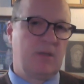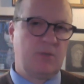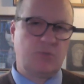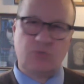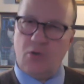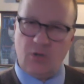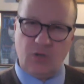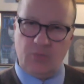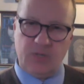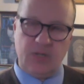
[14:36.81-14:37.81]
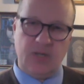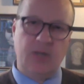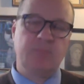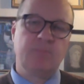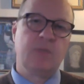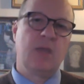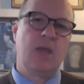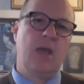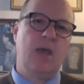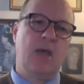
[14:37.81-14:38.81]
This is all going on,
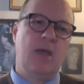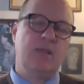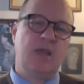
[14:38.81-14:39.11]
and